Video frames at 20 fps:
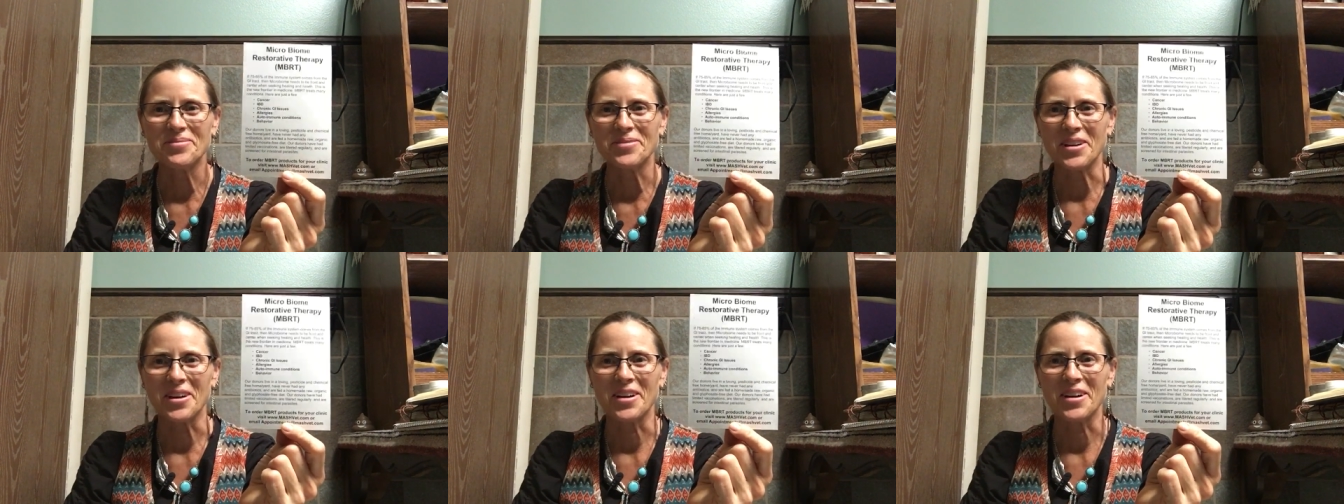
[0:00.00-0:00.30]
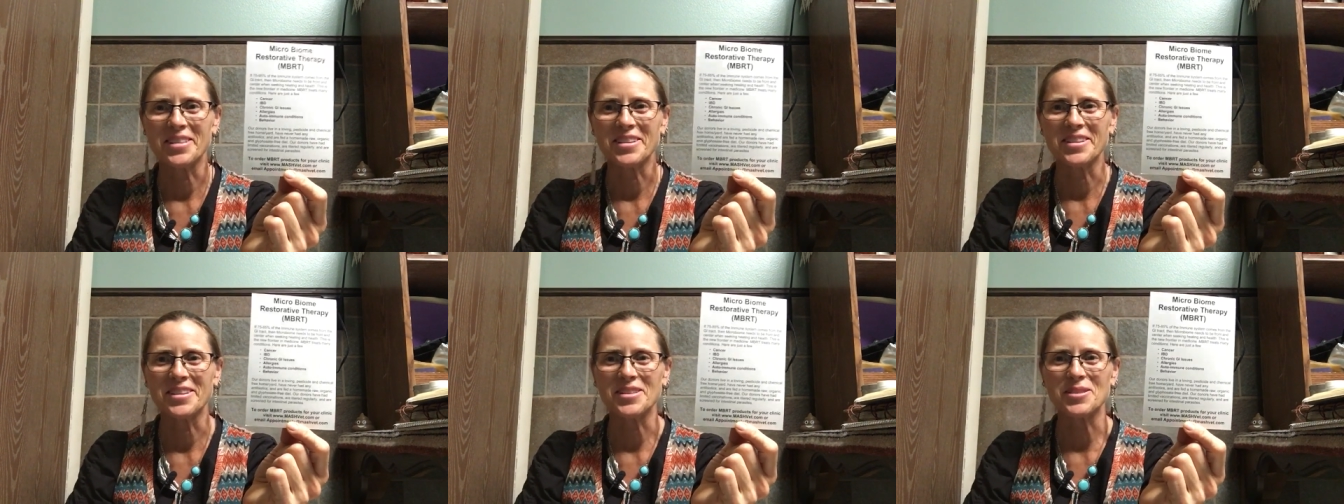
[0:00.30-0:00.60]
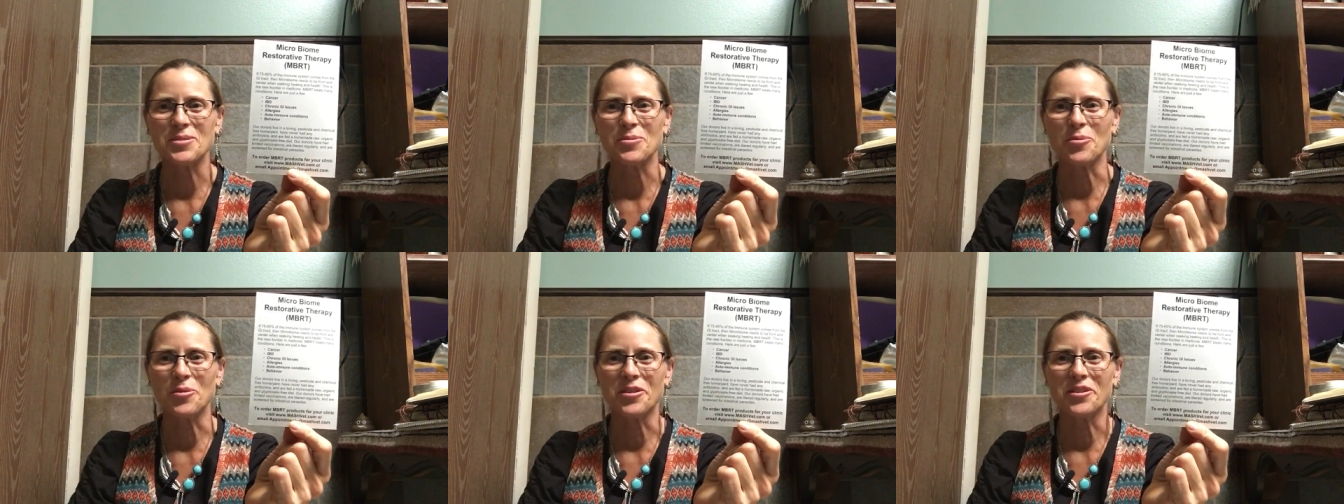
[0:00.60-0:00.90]
on
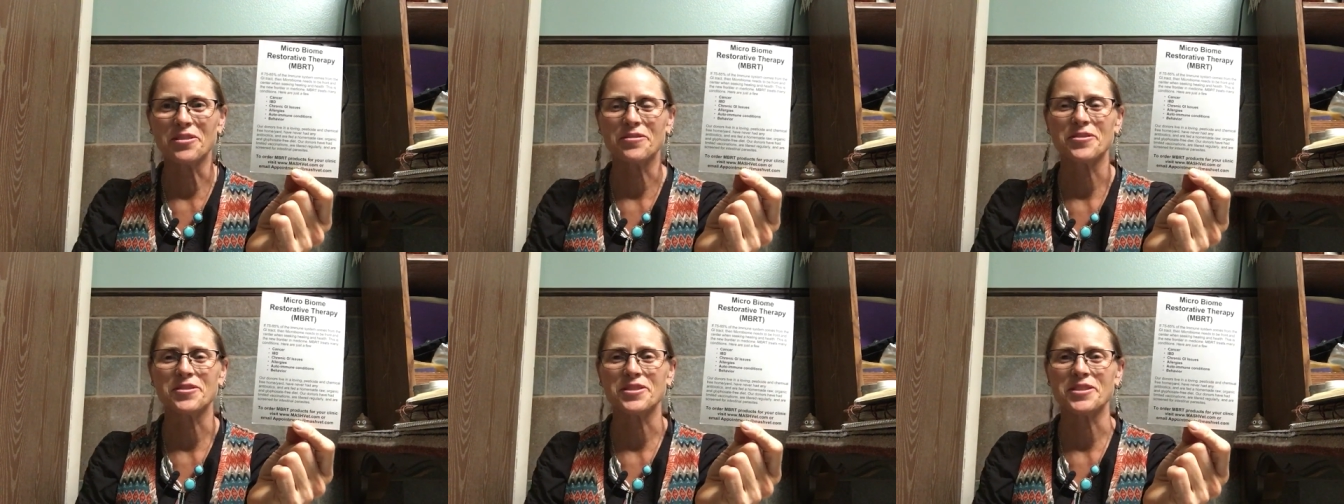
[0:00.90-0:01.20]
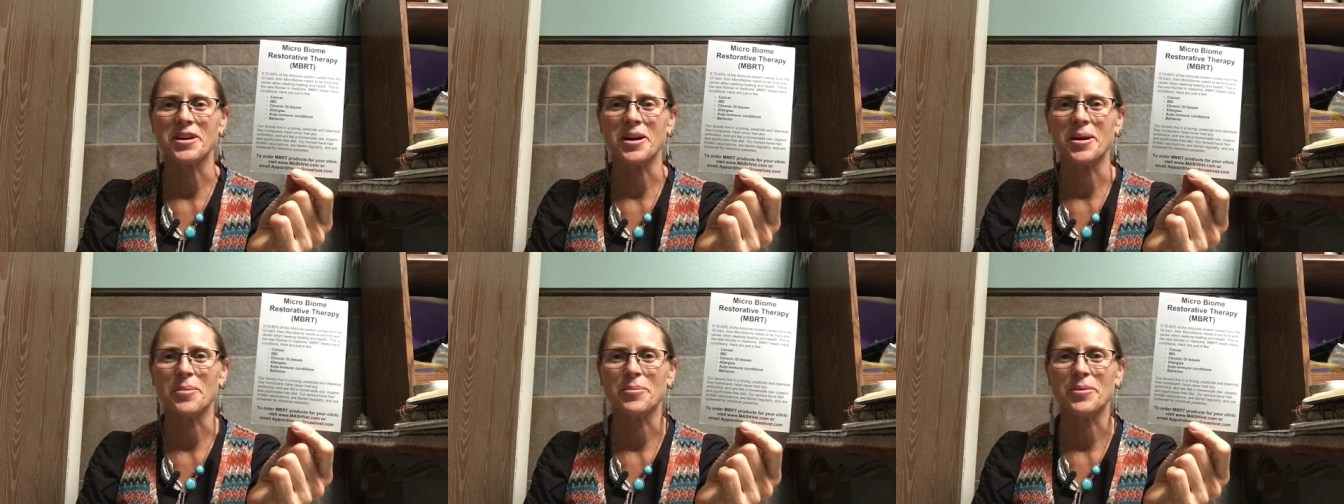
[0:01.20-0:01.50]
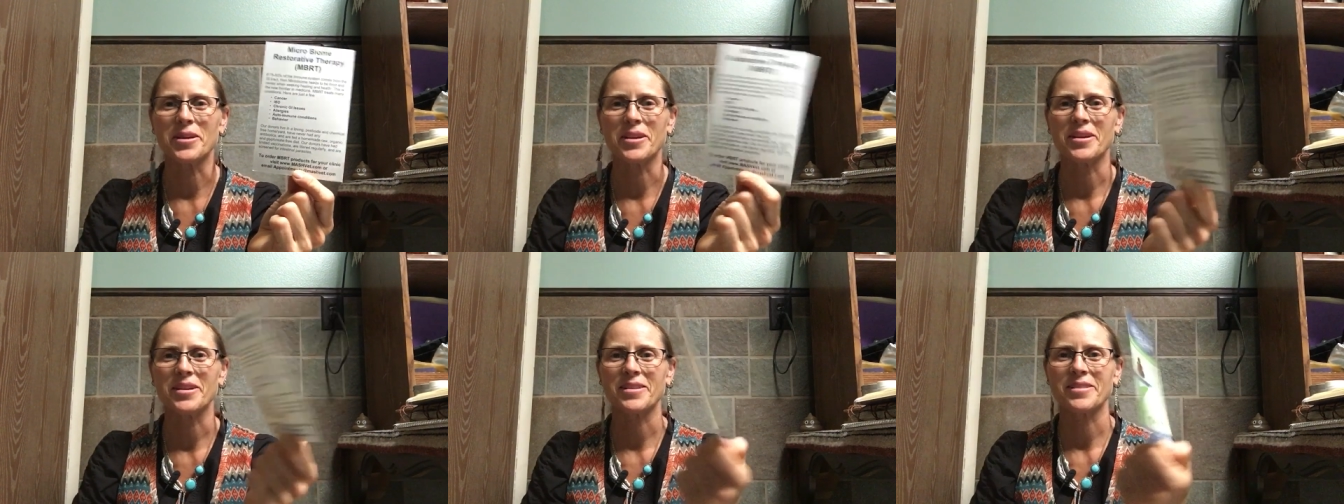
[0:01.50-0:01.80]
this wonderful
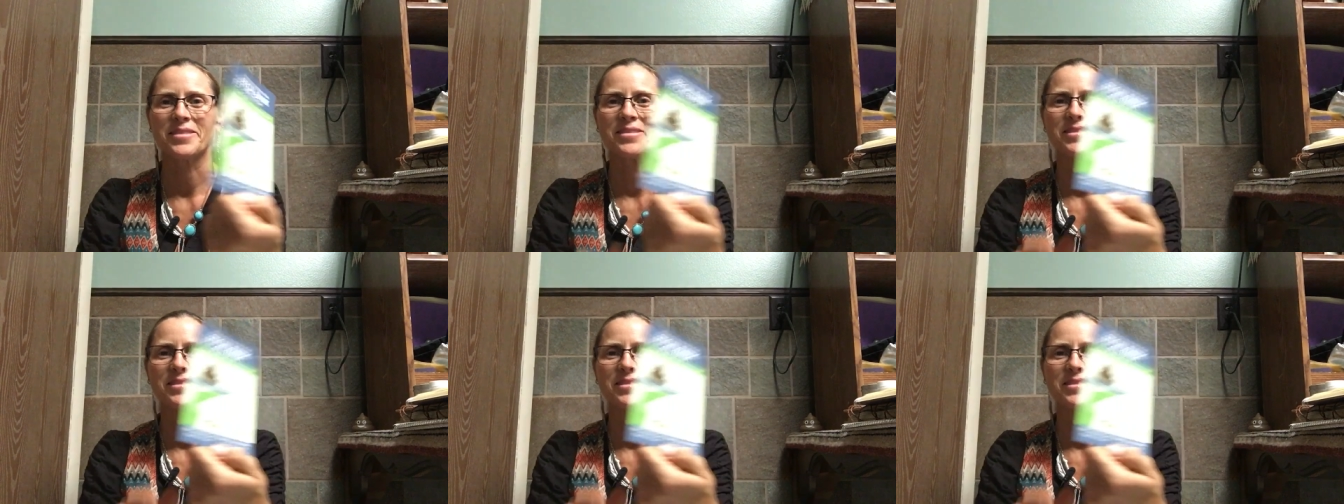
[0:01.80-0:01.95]
topic.